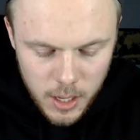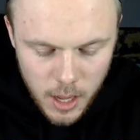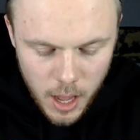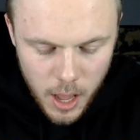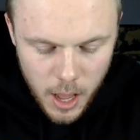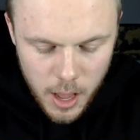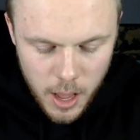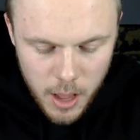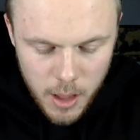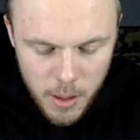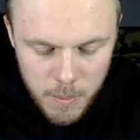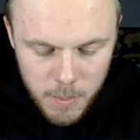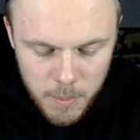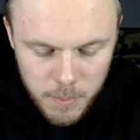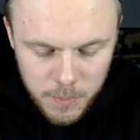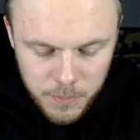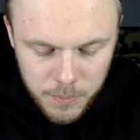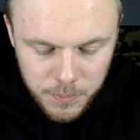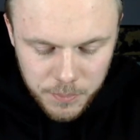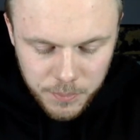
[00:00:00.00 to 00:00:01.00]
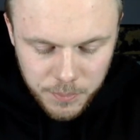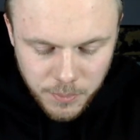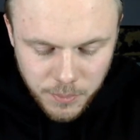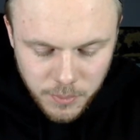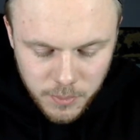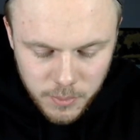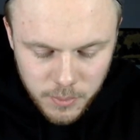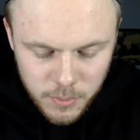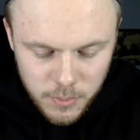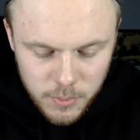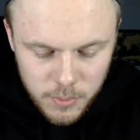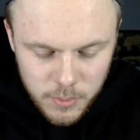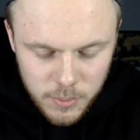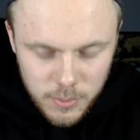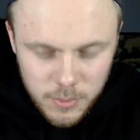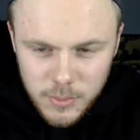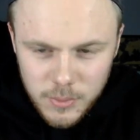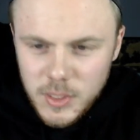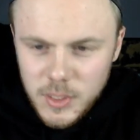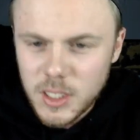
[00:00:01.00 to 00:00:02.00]
So
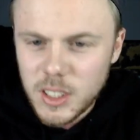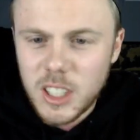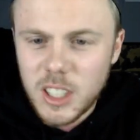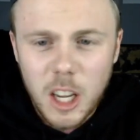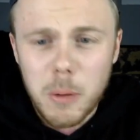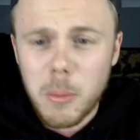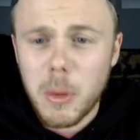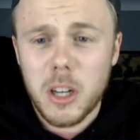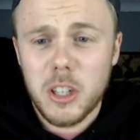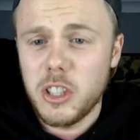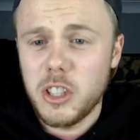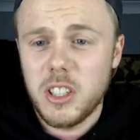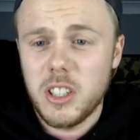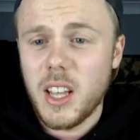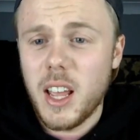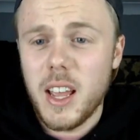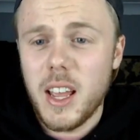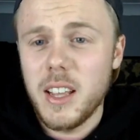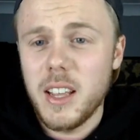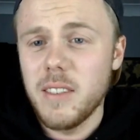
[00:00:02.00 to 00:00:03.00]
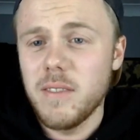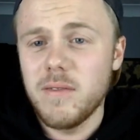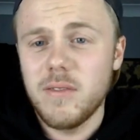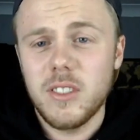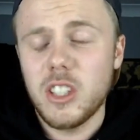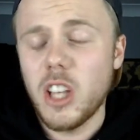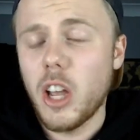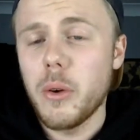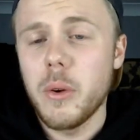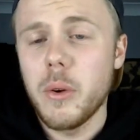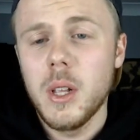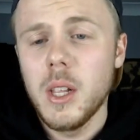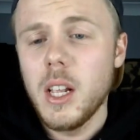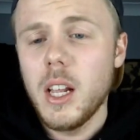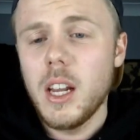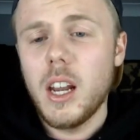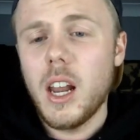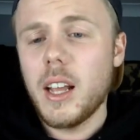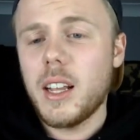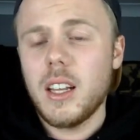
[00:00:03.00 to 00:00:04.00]
much to say. So,
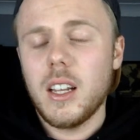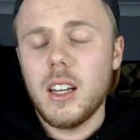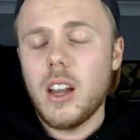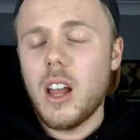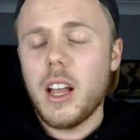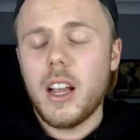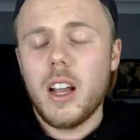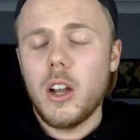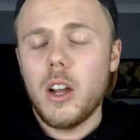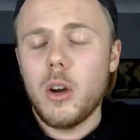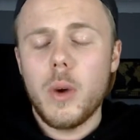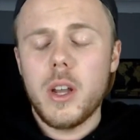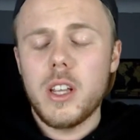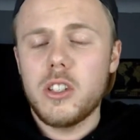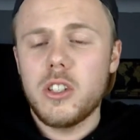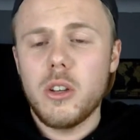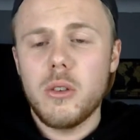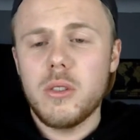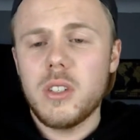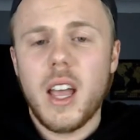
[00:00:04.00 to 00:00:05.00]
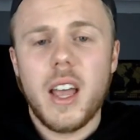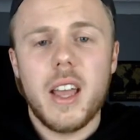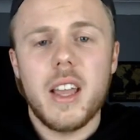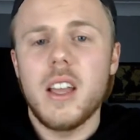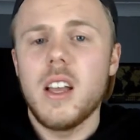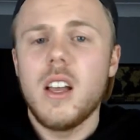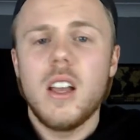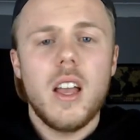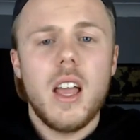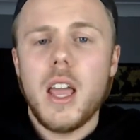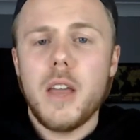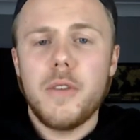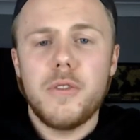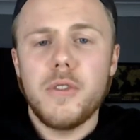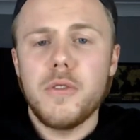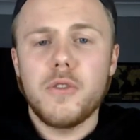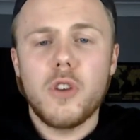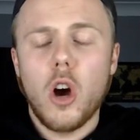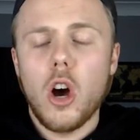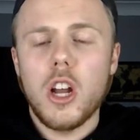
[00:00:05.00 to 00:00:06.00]
like I always do say, if
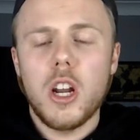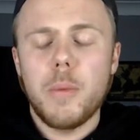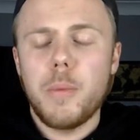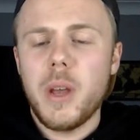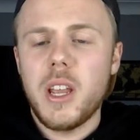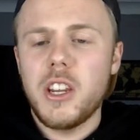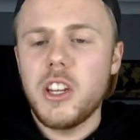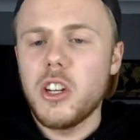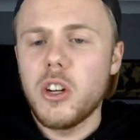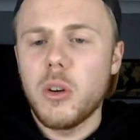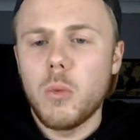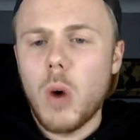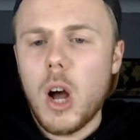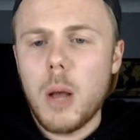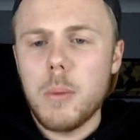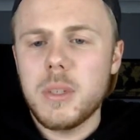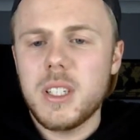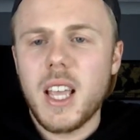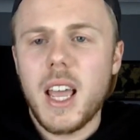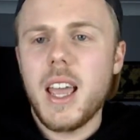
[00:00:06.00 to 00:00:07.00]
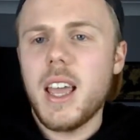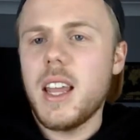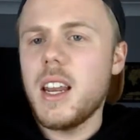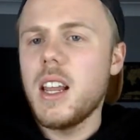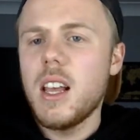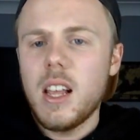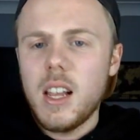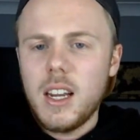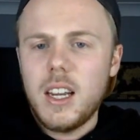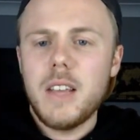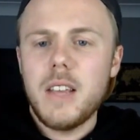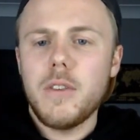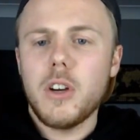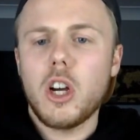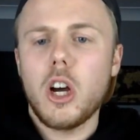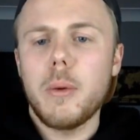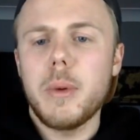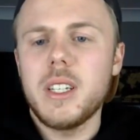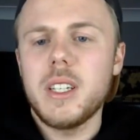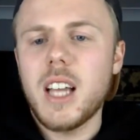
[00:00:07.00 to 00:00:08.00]
you've got an opinion on what I'm saying, leave a
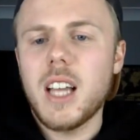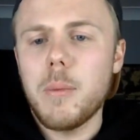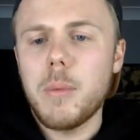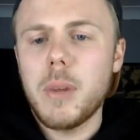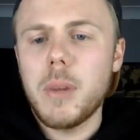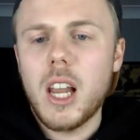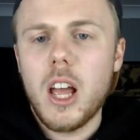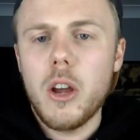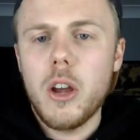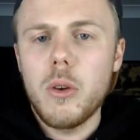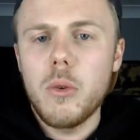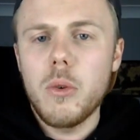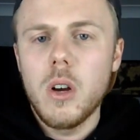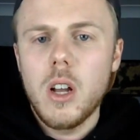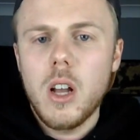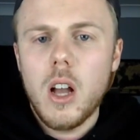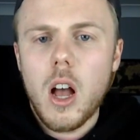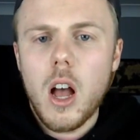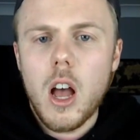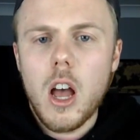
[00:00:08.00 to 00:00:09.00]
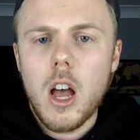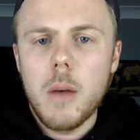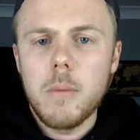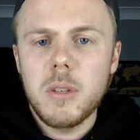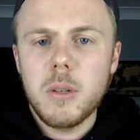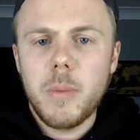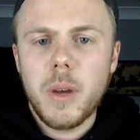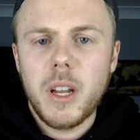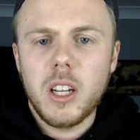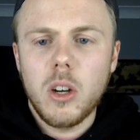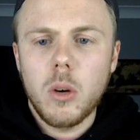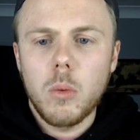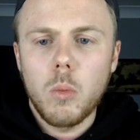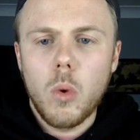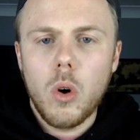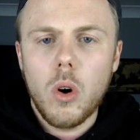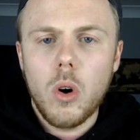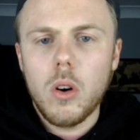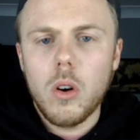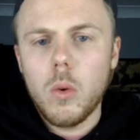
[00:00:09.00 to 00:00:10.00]
comment down below. Depending on
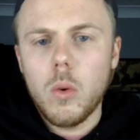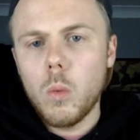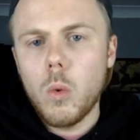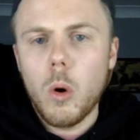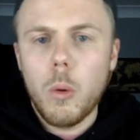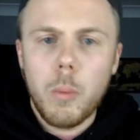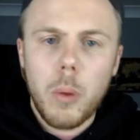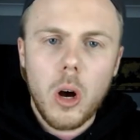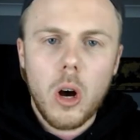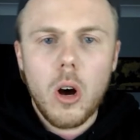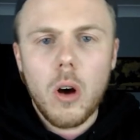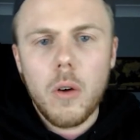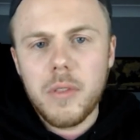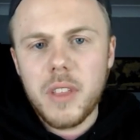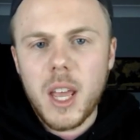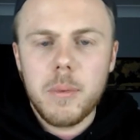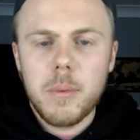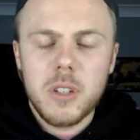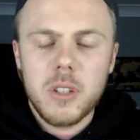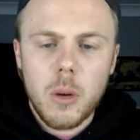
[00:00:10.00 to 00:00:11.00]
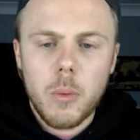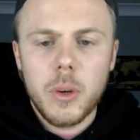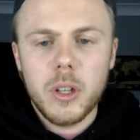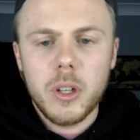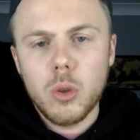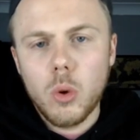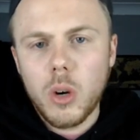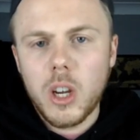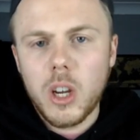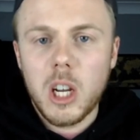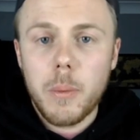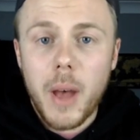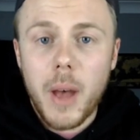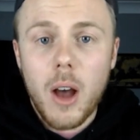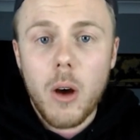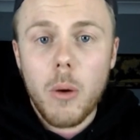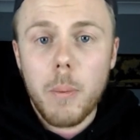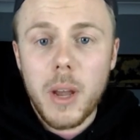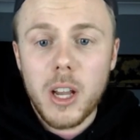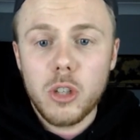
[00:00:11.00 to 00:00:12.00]
what part of the episode we're talking
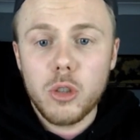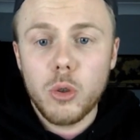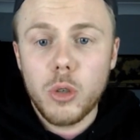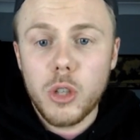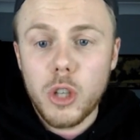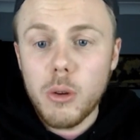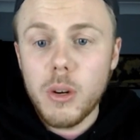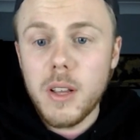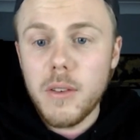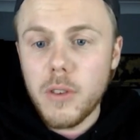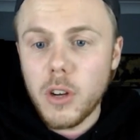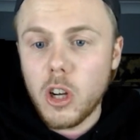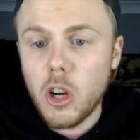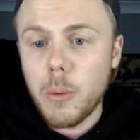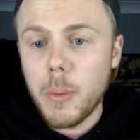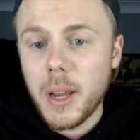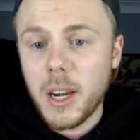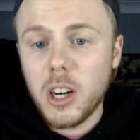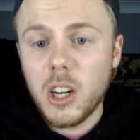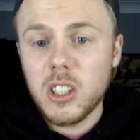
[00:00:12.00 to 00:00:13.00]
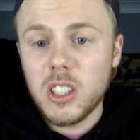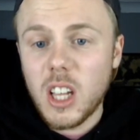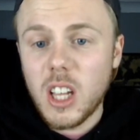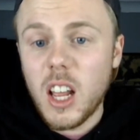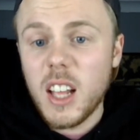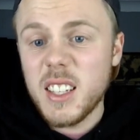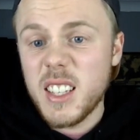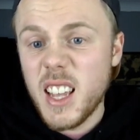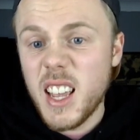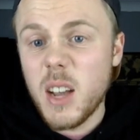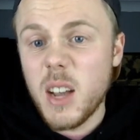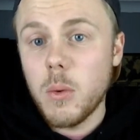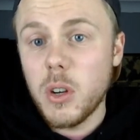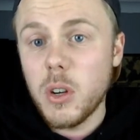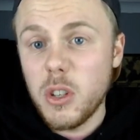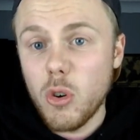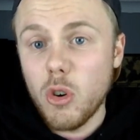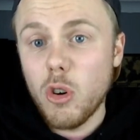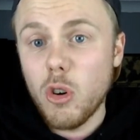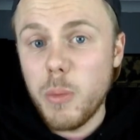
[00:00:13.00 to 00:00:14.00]
about, make sure you leave a comment, because I like to hear what
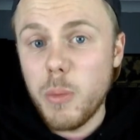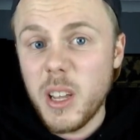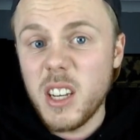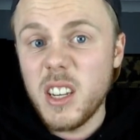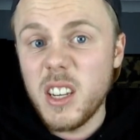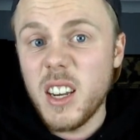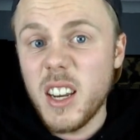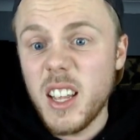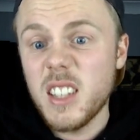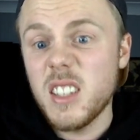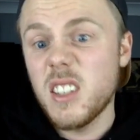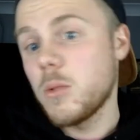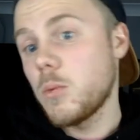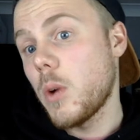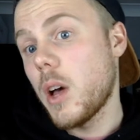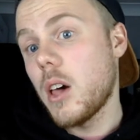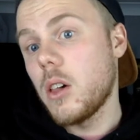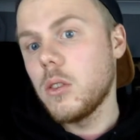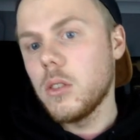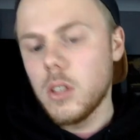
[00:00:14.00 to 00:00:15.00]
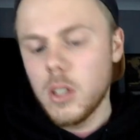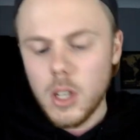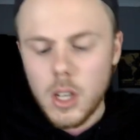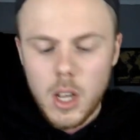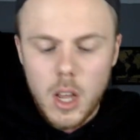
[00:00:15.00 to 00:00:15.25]
your opinion is as well.